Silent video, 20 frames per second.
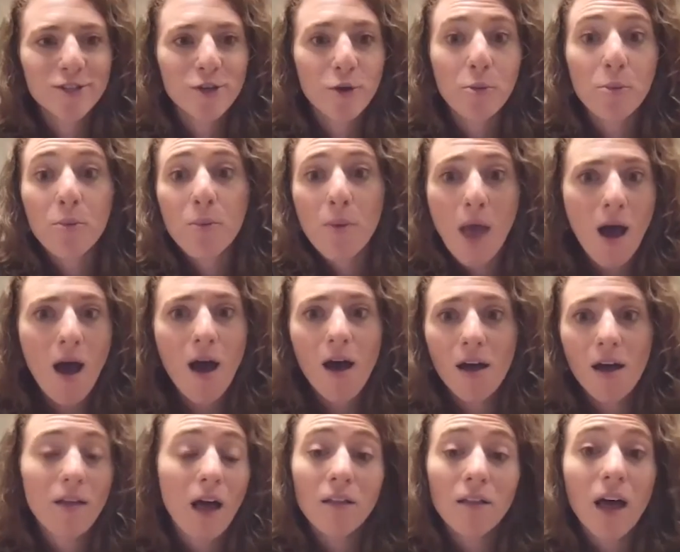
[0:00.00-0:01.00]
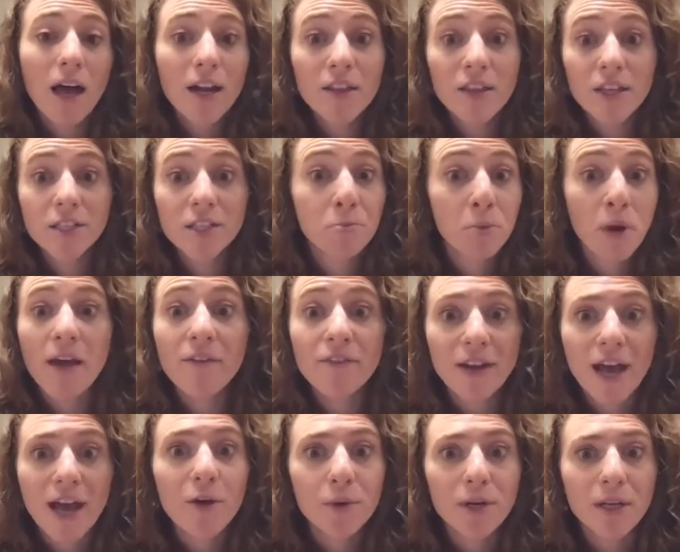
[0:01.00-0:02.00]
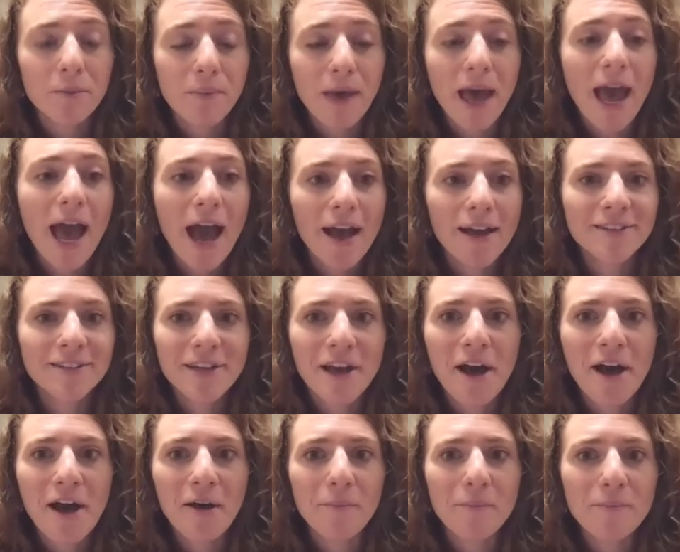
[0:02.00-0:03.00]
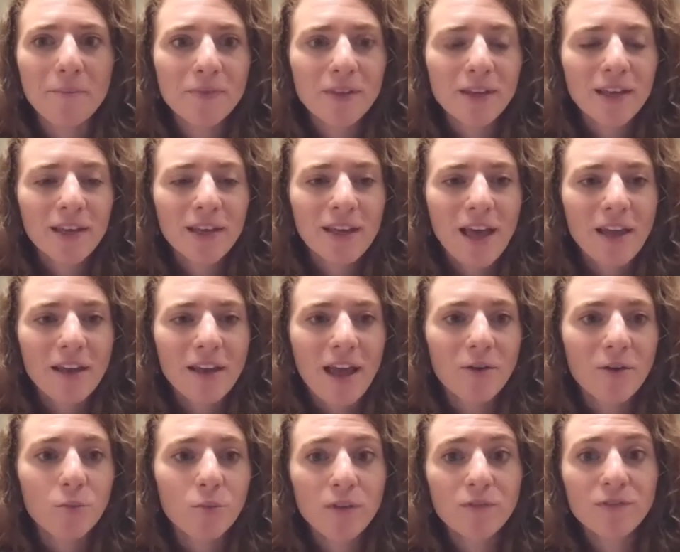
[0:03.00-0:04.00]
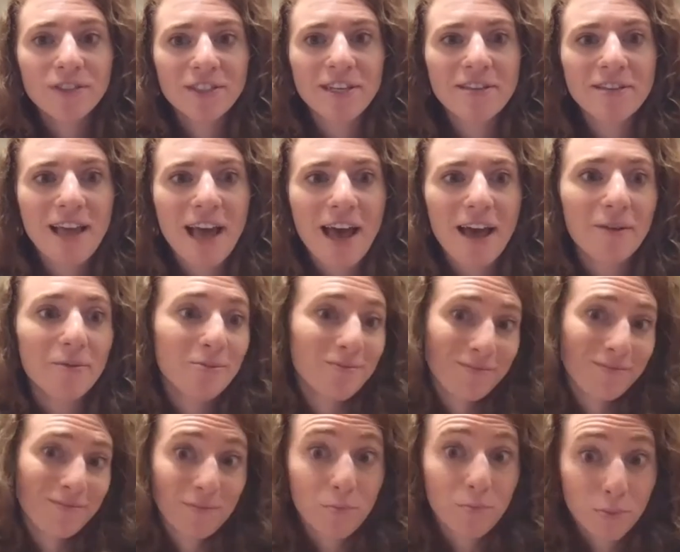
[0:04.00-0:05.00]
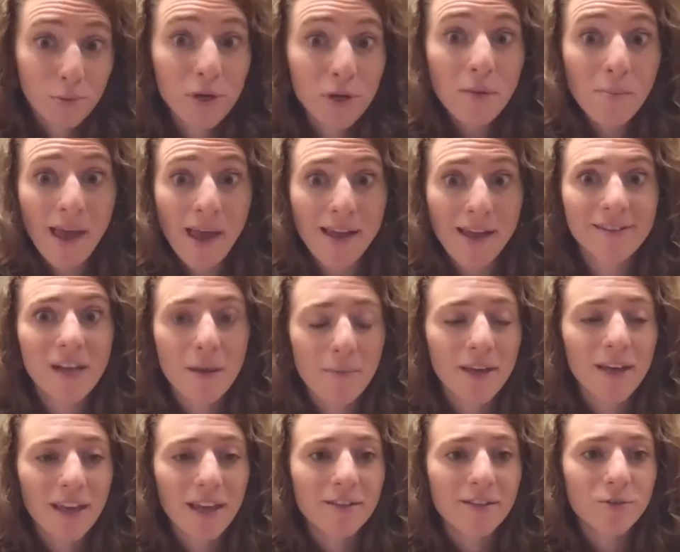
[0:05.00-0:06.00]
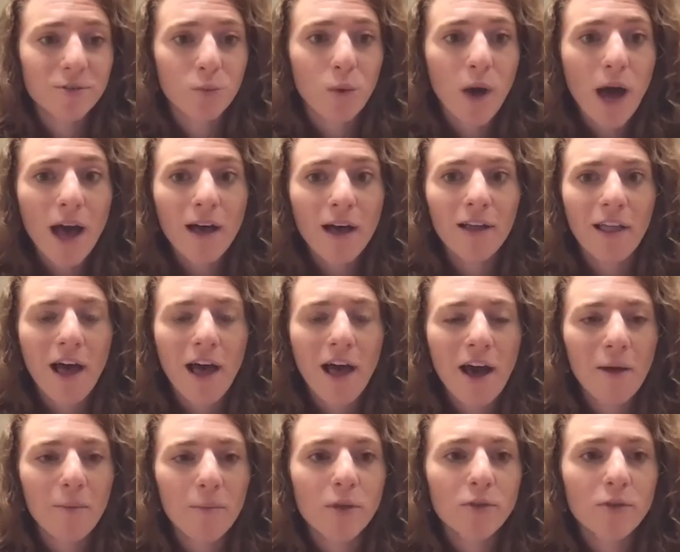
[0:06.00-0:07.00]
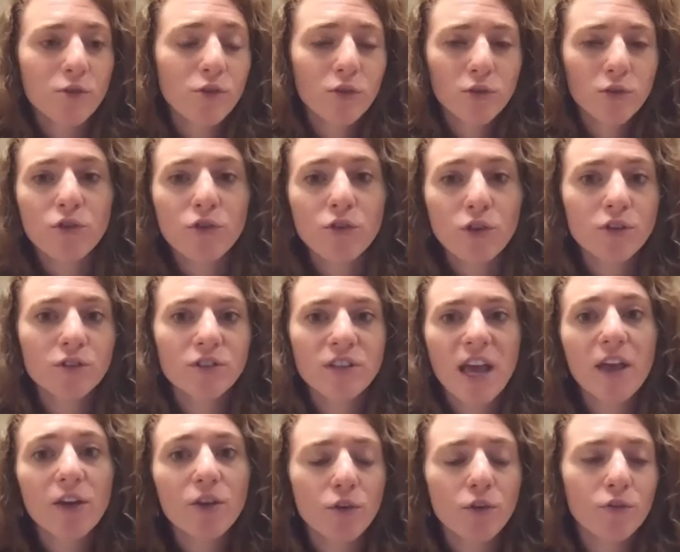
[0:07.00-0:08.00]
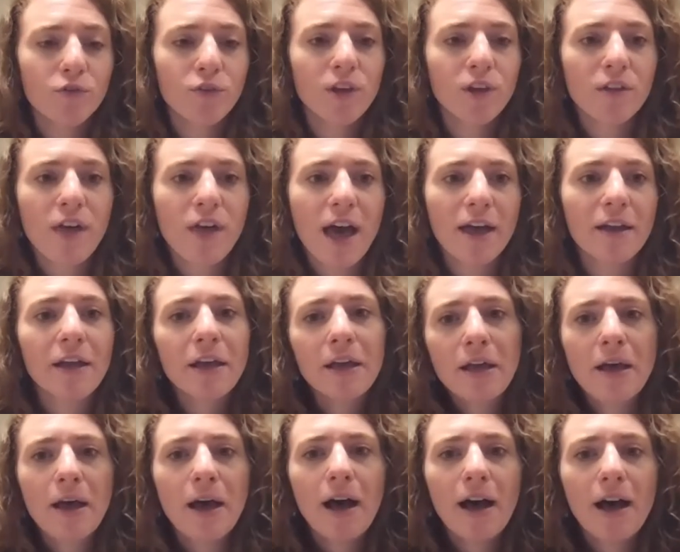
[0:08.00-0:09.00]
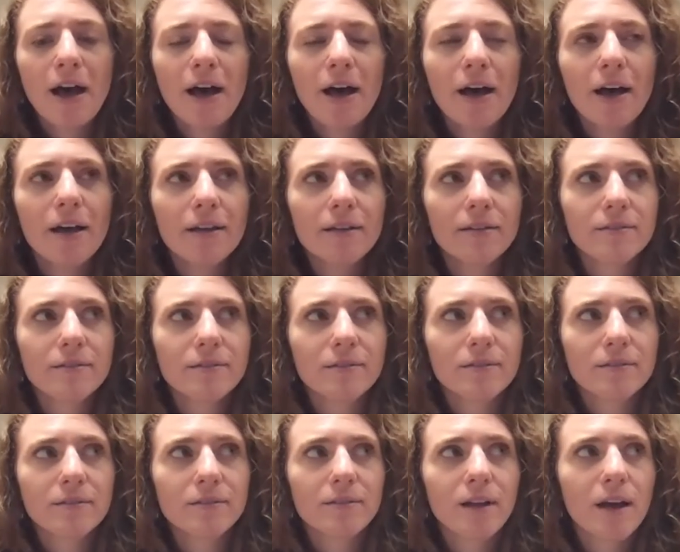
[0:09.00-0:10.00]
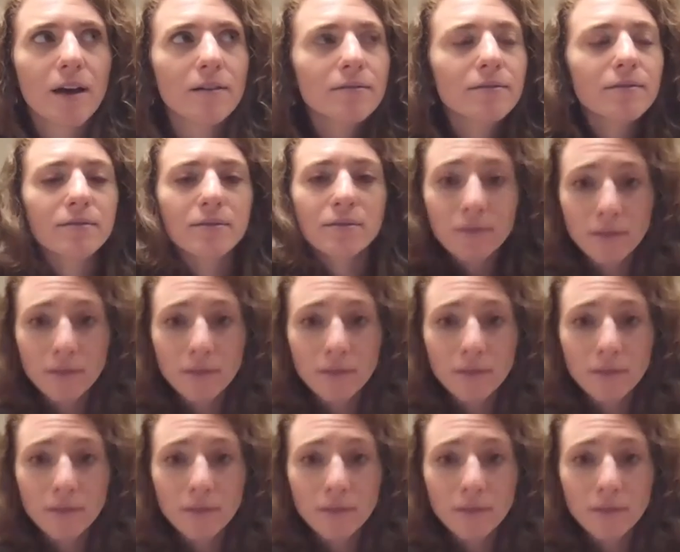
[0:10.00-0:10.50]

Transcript: So a, a lot of this private equity backed, um, and, and we've seen that pre-pandemic as well. Um, so, you, so you're saying you feel that, uh, you know,